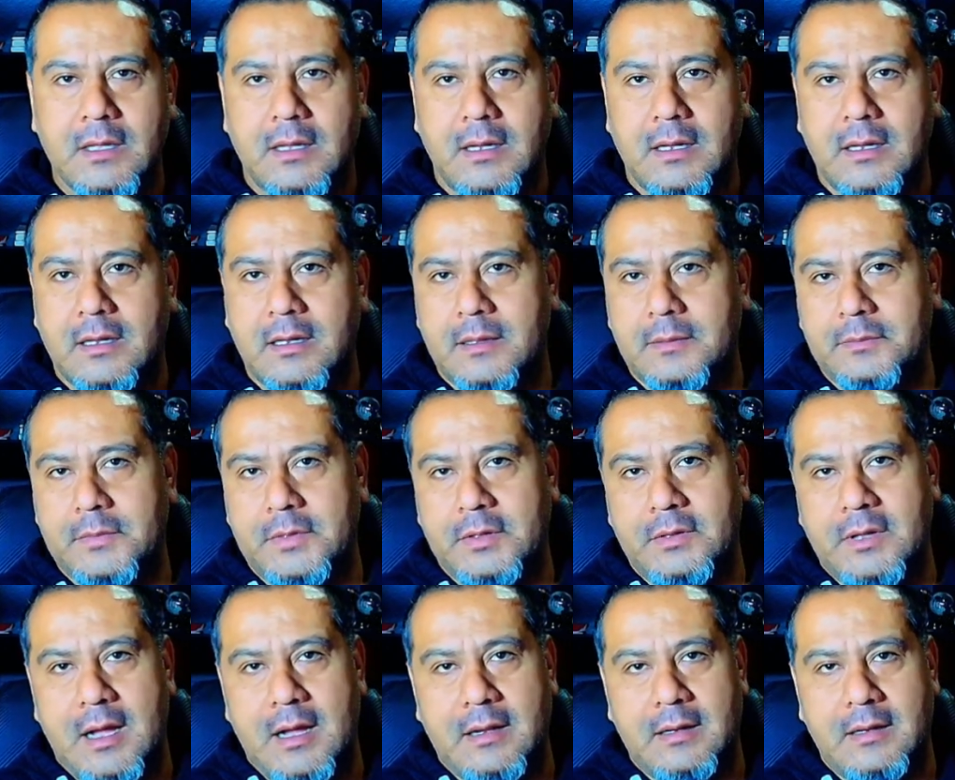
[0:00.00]
Uh, you
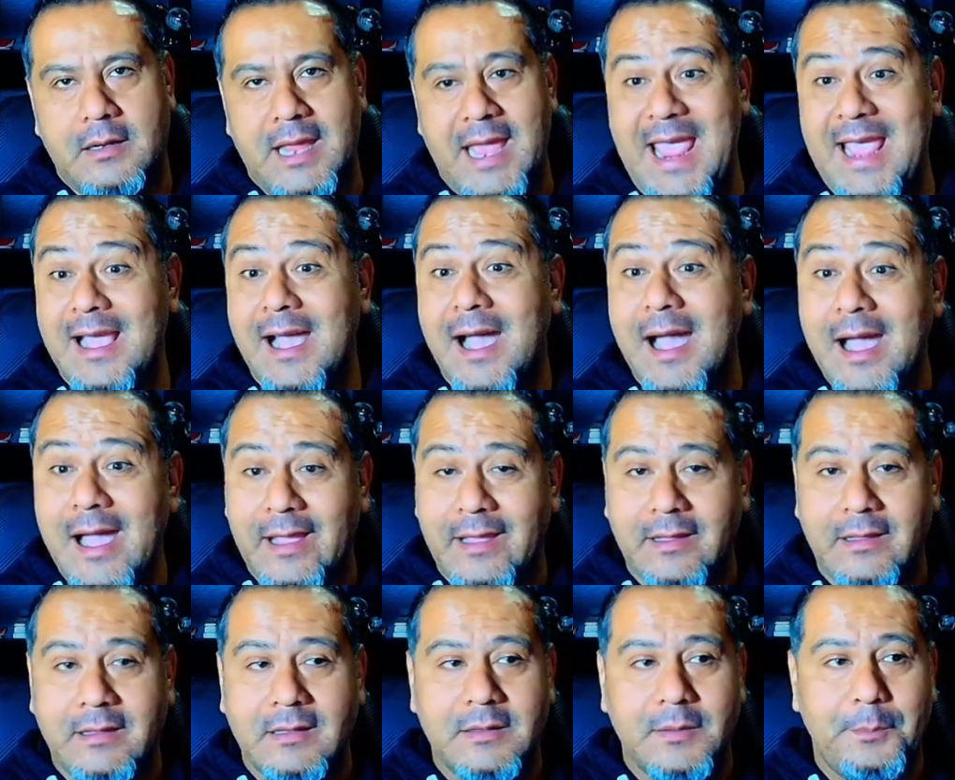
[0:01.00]
got
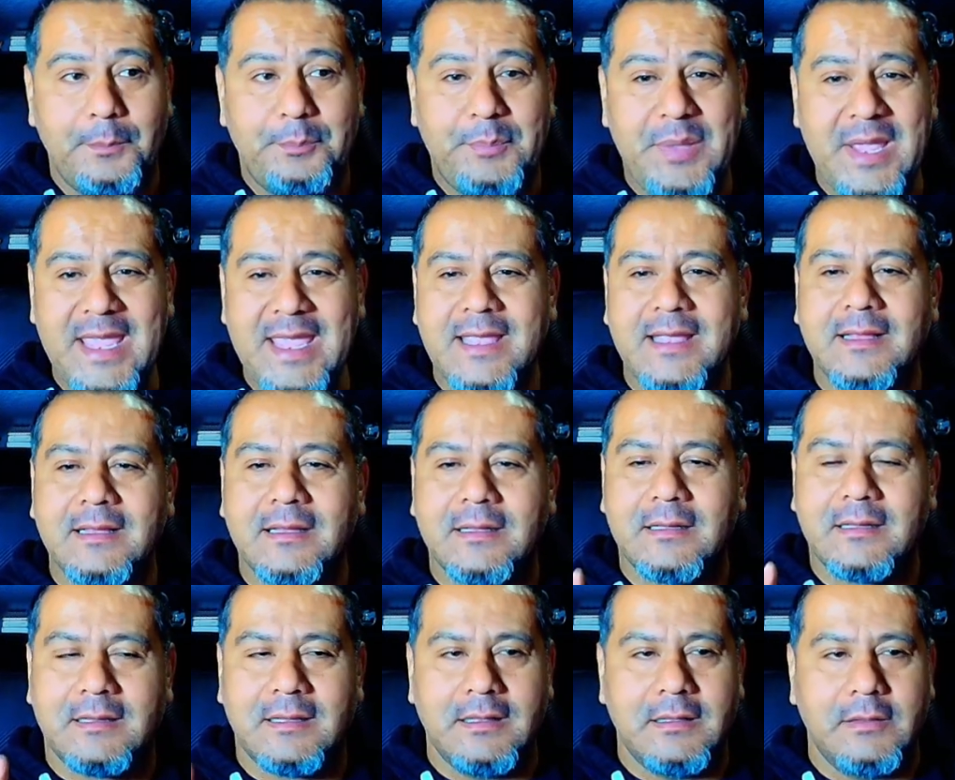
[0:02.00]
AI being.
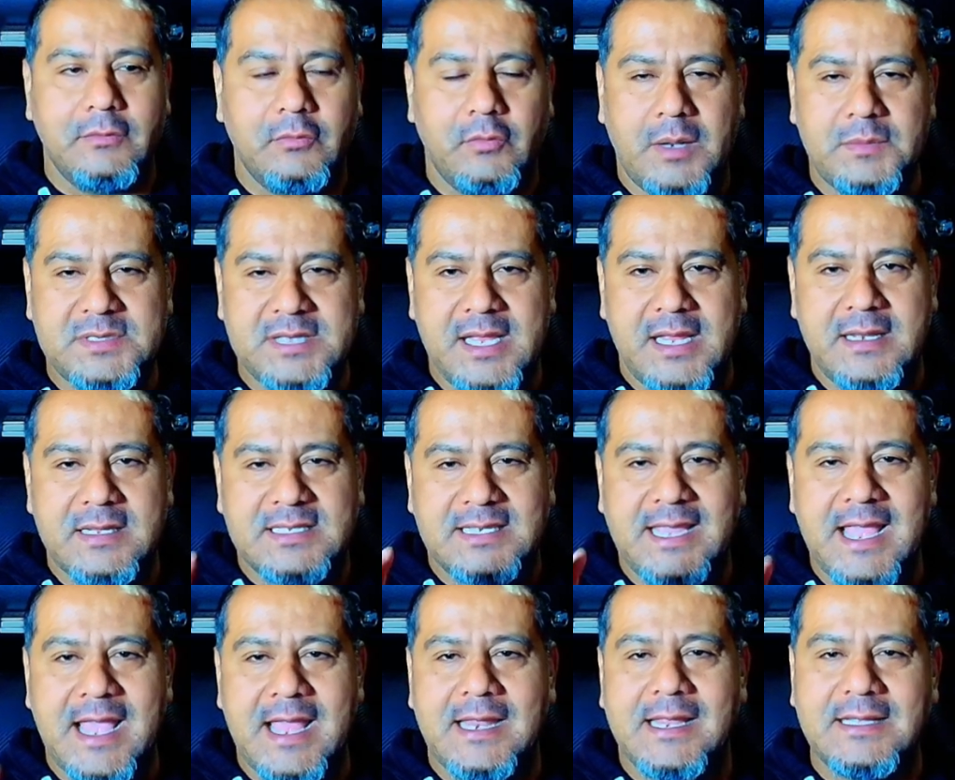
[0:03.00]
What I'm saying is,
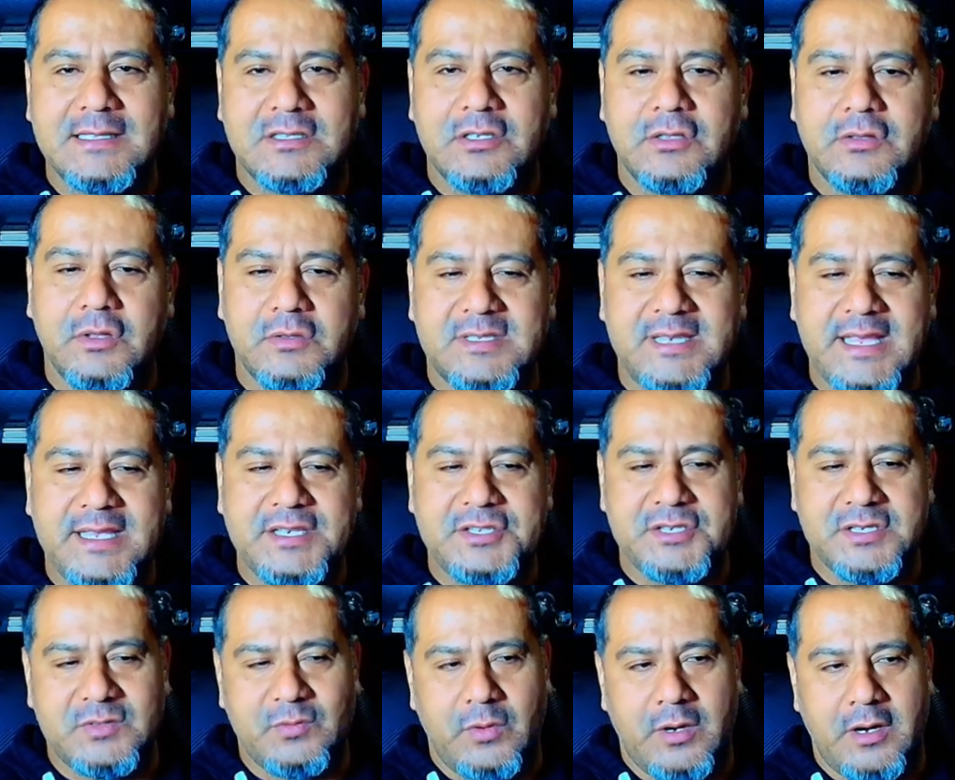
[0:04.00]
get into those
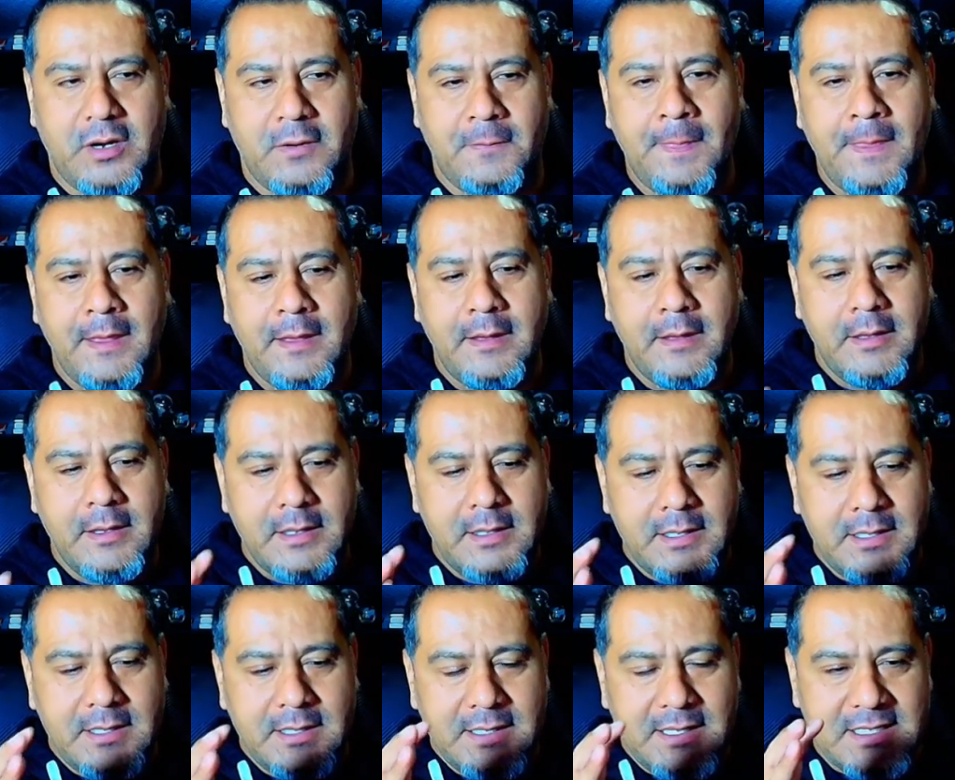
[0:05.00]
niches where
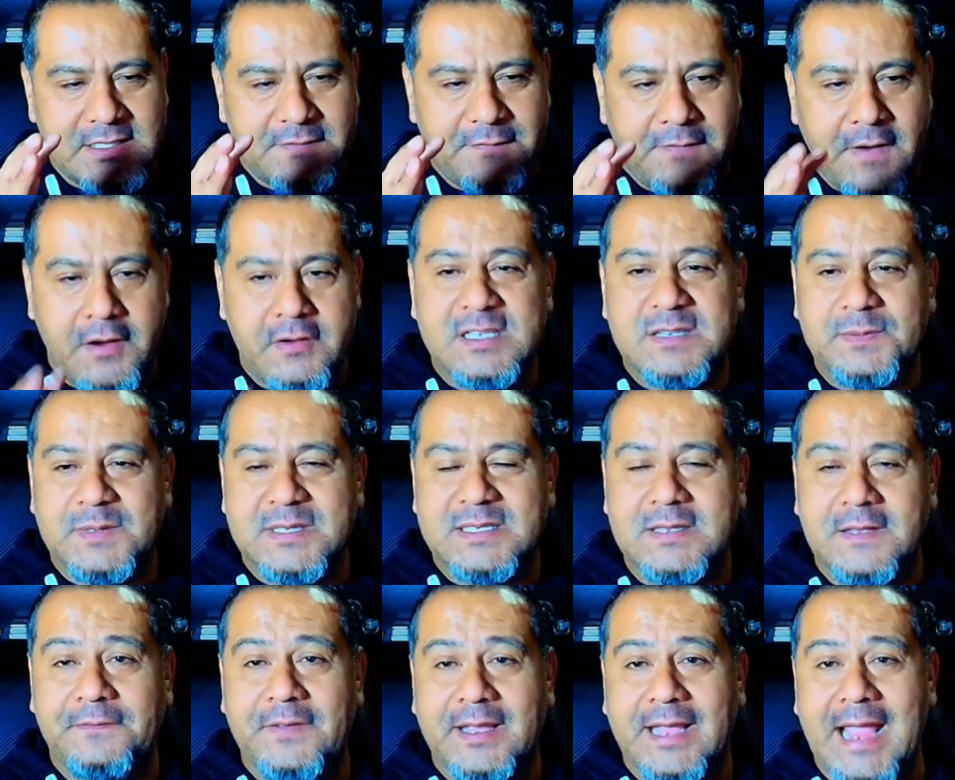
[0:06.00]
it's very
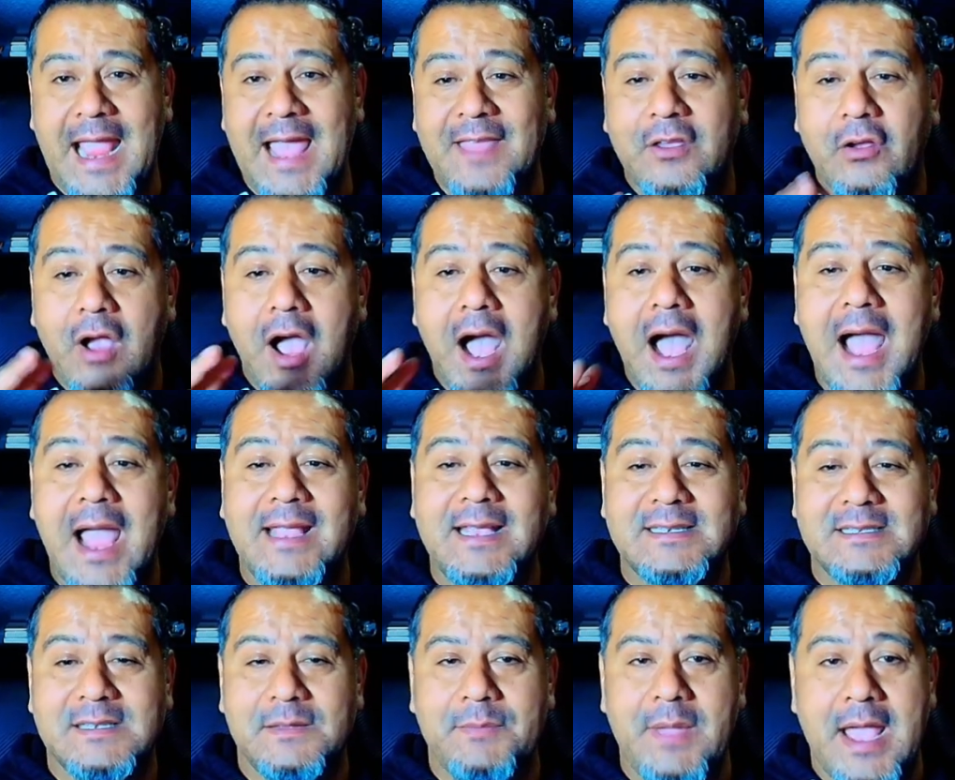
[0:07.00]
specific and they're high
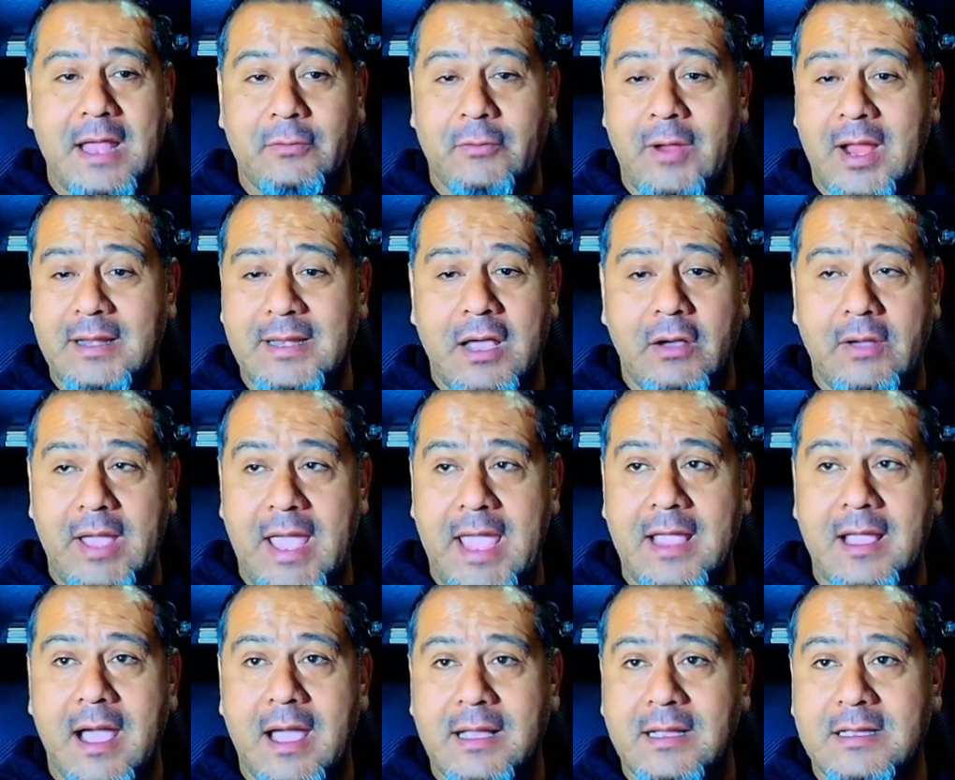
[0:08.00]
in demand. Right now,
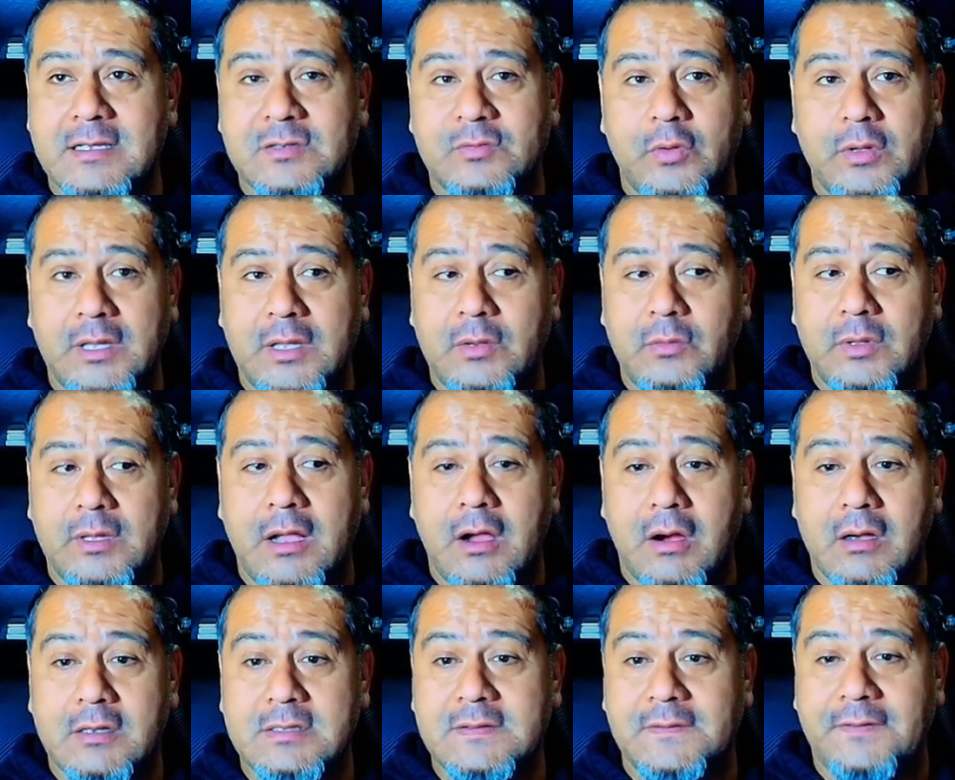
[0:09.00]
AI is really really
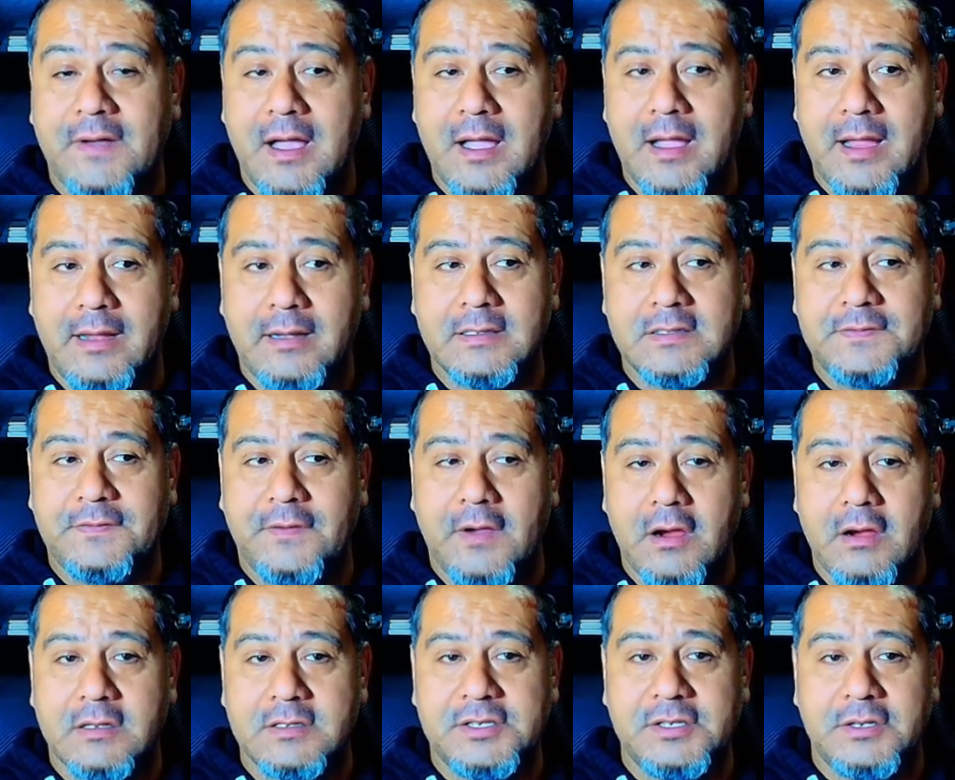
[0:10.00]
hard to find. As
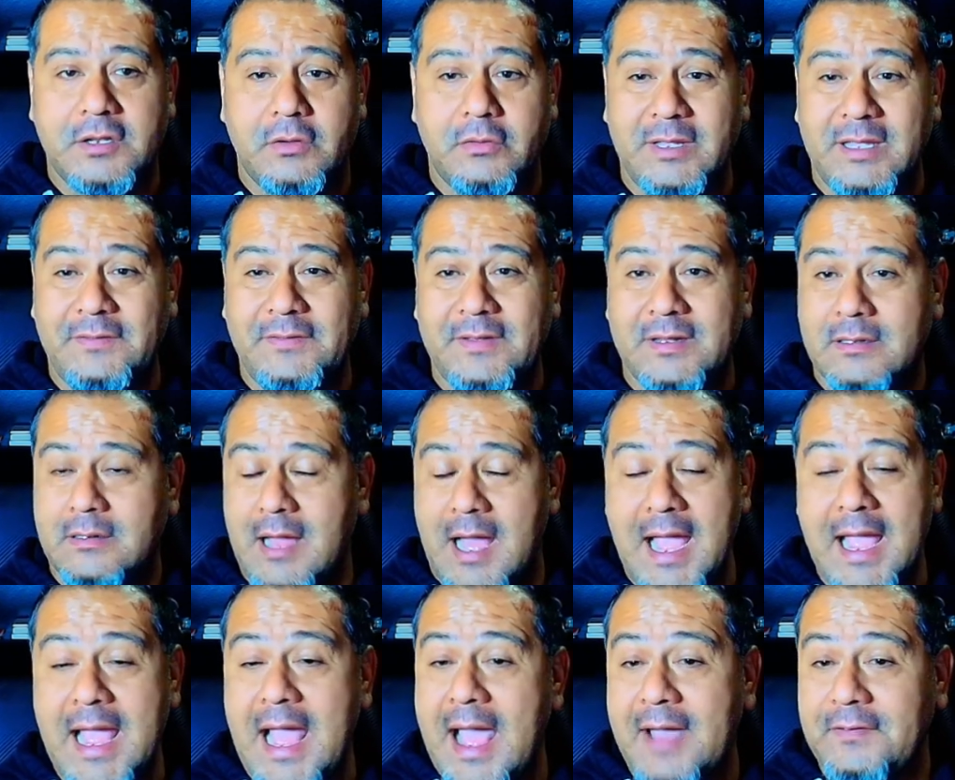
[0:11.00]
far as you know, even
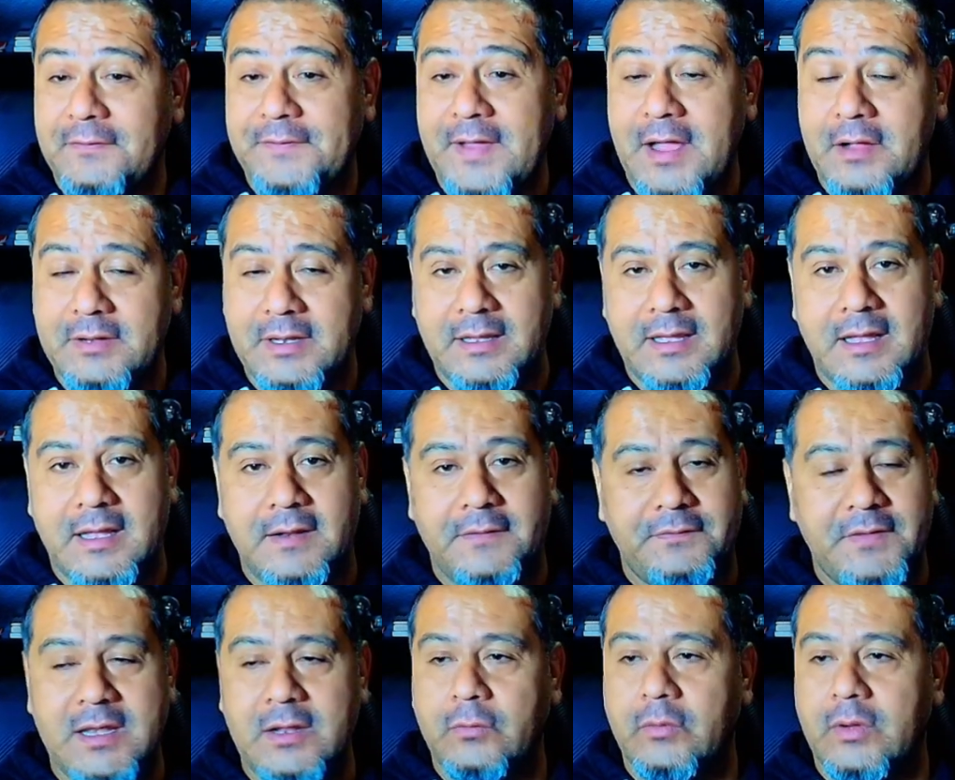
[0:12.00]
I haven't found it yet. If
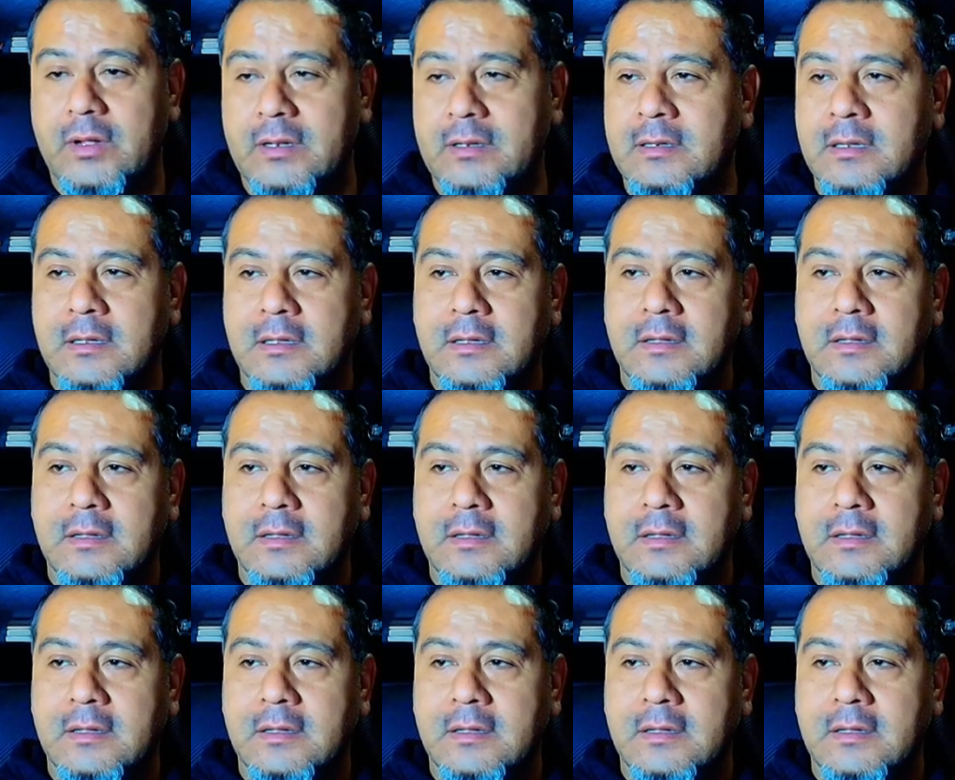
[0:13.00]
anyone